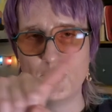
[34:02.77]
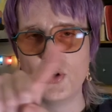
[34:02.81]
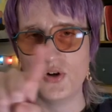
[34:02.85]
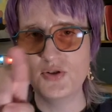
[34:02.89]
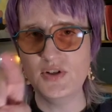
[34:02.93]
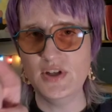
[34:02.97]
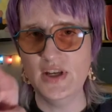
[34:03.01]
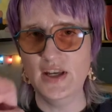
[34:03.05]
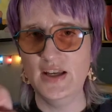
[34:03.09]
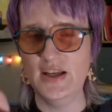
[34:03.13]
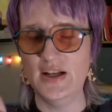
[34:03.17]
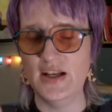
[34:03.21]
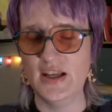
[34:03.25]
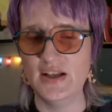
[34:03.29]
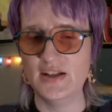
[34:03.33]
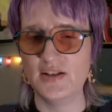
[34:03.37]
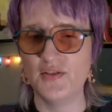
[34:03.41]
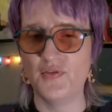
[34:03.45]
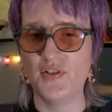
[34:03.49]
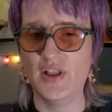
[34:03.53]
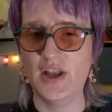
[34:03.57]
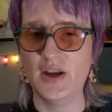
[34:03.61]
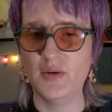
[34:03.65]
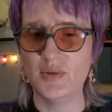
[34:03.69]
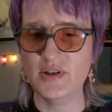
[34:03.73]
rotate into
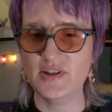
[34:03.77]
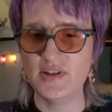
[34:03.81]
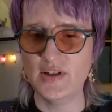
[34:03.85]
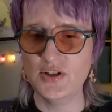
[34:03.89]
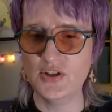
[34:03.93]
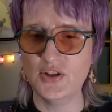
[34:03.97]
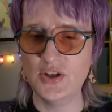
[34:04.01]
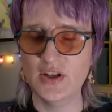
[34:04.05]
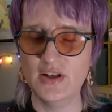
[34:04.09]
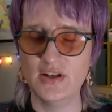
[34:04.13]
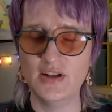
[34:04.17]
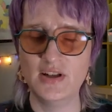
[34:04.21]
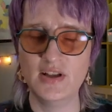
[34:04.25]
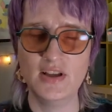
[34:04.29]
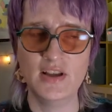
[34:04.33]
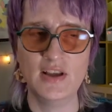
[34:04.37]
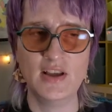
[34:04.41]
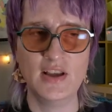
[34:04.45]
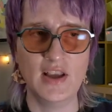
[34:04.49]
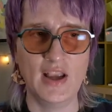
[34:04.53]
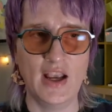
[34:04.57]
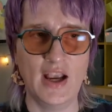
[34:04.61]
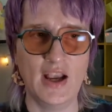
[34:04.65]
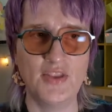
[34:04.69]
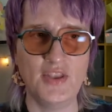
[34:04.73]
flying position,
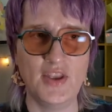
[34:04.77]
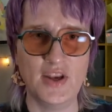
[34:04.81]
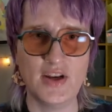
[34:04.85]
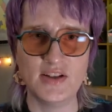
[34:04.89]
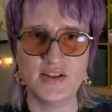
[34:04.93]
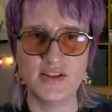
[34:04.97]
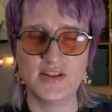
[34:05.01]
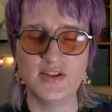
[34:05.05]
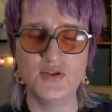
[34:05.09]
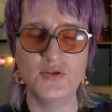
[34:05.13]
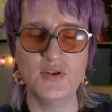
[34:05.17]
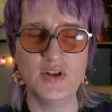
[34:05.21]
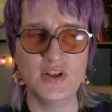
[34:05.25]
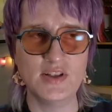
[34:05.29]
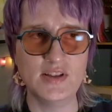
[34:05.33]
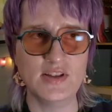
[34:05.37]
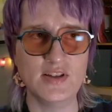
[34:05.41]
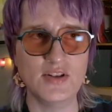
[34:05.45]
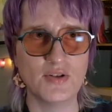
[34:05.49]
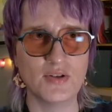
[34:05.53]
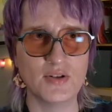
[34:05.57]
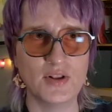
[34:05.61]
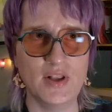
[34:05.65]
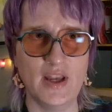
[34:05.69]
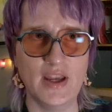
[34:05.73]
and then as soon as
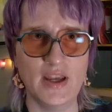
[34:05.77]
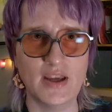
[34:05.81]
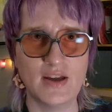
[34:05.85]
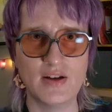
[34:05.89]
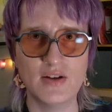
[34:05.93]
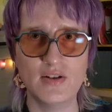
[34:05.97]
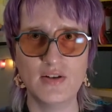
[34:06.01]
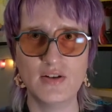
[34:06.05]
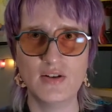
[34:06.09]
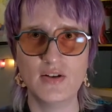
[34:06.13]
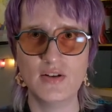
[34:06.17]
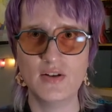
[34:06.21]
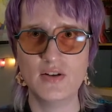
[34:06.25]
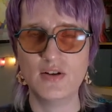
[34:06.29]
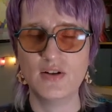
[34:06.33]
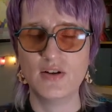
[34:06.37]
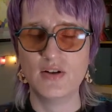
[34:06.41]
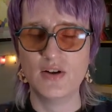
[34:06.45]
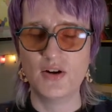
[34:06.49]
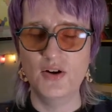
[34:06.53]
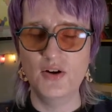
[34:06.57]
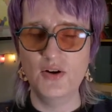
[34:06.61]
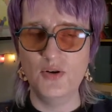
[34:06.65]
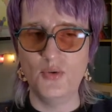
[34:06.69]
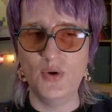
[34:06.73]
you're like,
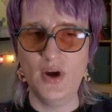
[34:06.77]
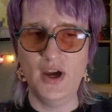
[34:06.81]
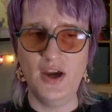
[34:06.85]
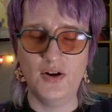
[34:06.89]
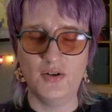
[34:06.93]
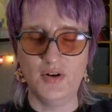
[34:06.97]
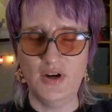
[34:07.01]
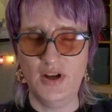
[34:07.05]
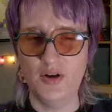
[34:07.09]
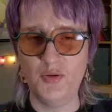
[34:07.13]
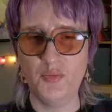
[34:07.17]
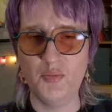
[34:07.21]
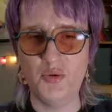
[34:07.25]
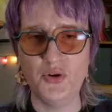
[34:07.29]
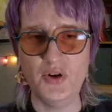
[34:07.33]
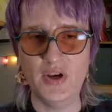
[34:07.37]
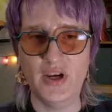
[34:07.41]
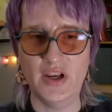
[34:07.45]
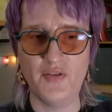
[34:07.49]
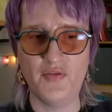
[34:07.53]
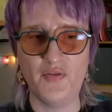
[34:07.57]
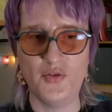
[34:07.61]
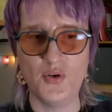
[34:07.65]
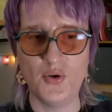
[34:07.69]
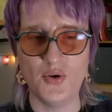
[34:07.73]
oh wow, now I'm
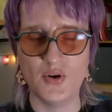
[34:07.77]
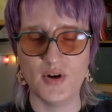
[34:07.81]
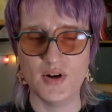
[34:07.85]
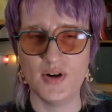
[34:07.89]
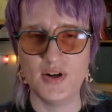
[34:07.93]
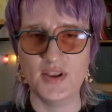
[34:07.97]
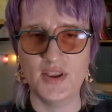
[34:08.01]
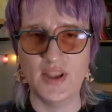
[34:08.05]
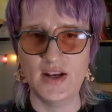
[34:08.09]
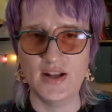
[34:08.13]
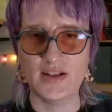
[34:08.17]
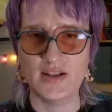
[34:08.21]
pointing forward,